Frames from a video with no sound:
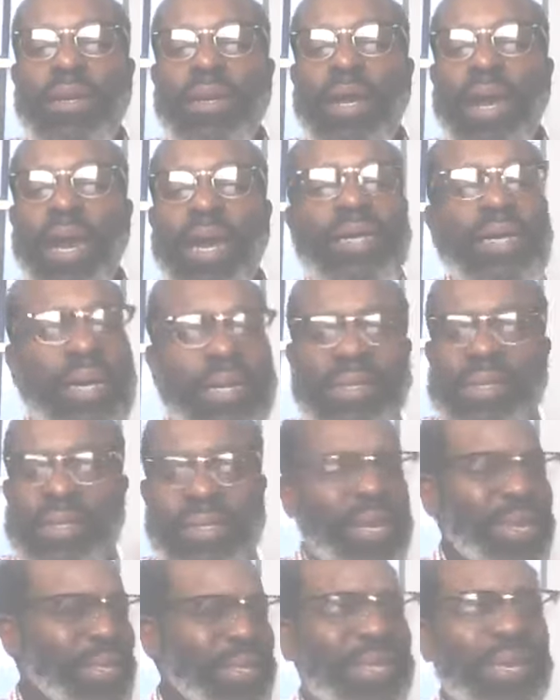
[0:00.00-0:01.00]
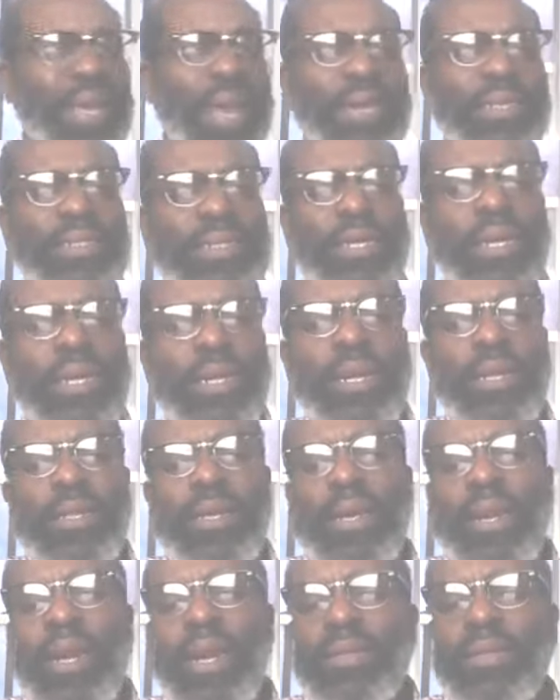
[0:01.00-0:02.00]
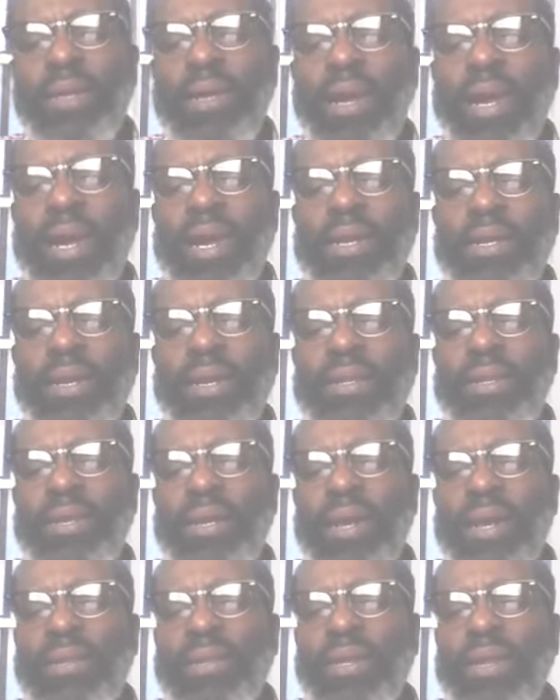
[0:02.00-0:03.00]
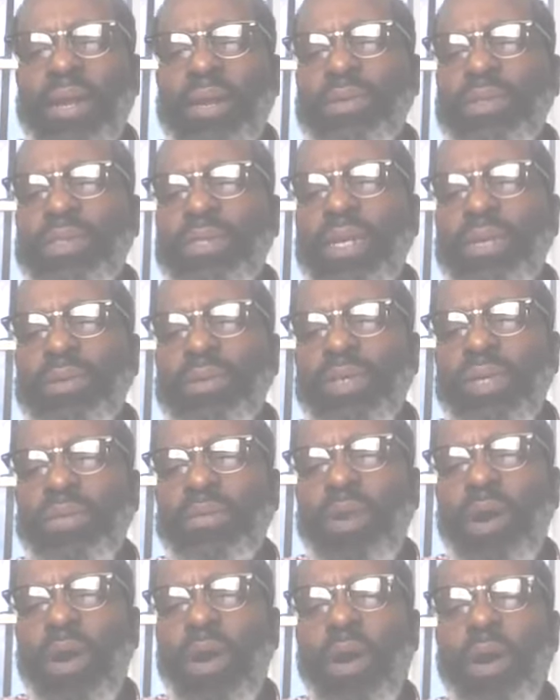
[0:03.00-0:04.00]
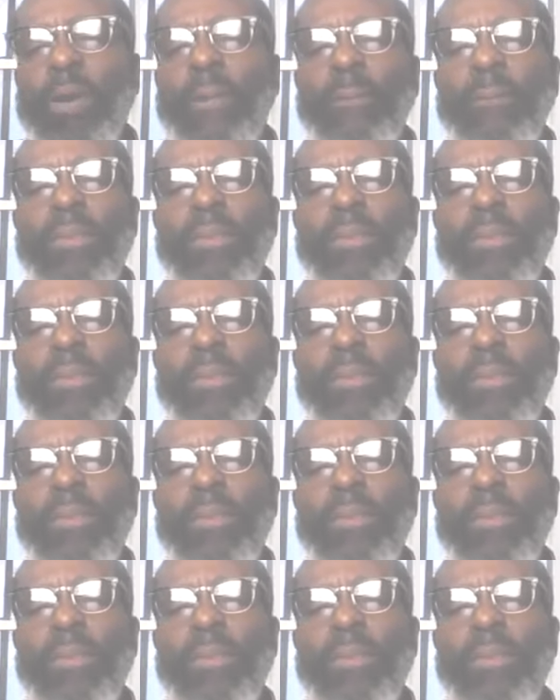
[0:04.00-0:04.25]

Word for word: I, I just had I just had to get that out there. I had to get that out there. That was that was on my heart.